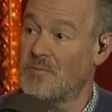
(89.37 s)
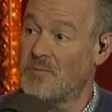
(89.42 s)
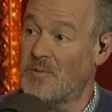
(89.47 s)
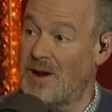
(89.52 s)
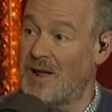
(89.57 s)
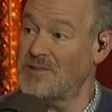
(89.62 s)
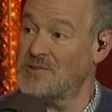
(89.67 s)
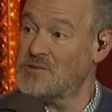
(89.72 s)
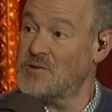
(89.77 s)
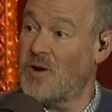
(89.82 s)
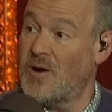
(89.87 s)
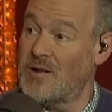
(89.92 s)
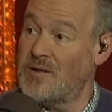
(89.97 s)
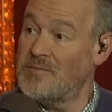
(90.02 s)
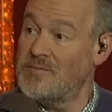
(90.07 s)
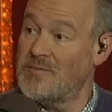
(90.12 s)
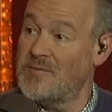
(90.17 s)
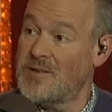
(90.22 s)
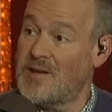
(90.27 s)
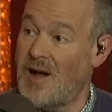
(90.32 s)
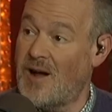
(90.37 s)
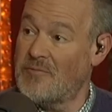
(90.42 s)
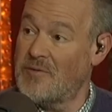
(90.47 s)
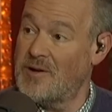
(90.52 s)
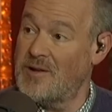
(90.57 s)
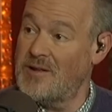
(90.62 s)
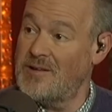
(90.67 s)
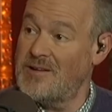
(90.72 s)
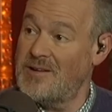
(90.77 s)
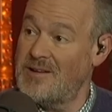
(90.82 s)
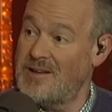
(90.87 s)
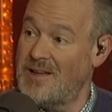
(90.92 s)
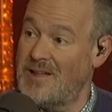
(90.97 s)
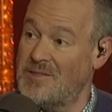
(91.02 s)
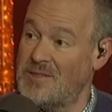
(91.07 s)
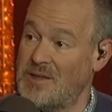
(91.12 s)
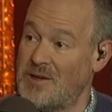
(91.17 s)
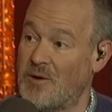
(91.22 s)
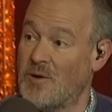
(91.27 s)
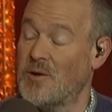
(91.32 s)
When I started covering it
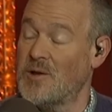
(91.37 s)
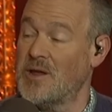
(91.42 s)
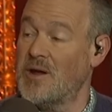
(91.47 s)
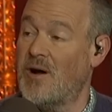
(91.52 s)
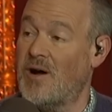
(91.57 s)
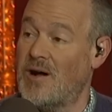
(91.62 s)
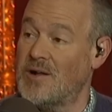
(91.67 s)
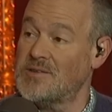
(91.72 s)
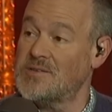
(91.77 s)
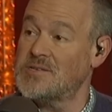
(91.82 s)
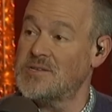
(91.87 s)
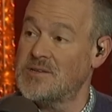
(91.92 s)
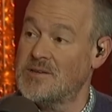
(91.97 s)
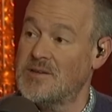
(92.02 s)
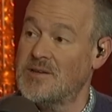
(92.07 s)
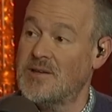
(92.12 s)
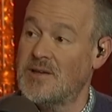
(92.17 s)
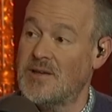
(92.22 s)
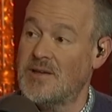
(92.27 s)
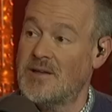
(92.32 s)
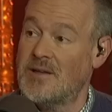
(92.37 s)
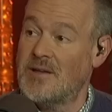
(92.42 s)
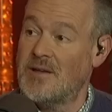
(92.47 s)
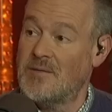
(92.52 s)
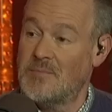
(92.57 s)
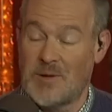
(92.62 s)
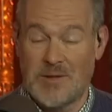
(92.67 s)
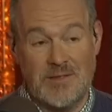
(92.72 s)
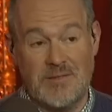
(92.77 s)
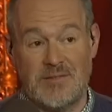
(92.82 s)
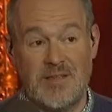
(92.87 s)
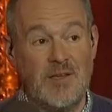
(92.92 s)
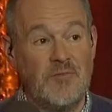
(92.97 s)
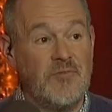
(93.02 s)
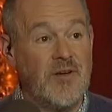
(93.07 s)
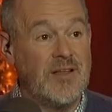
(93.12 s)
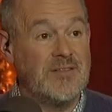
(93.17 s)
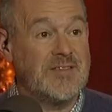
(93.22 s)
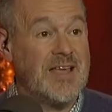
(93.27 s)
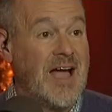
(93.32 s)
in the early aughts. But
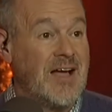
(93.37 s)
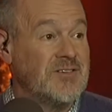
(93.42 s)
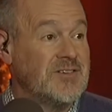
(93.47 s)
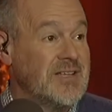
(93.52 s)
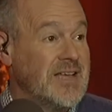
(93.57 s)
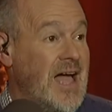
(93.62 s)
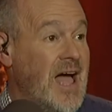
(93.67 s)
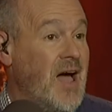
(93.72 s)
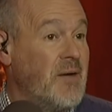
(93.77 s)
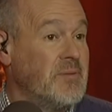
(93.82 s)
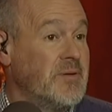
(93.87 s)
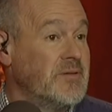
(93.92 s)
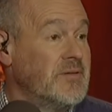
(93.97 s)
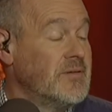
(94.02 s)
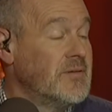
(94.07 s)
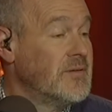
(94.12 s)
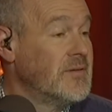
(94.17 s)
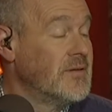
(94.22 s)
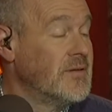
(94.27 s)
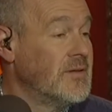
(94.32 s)
defense actually happened.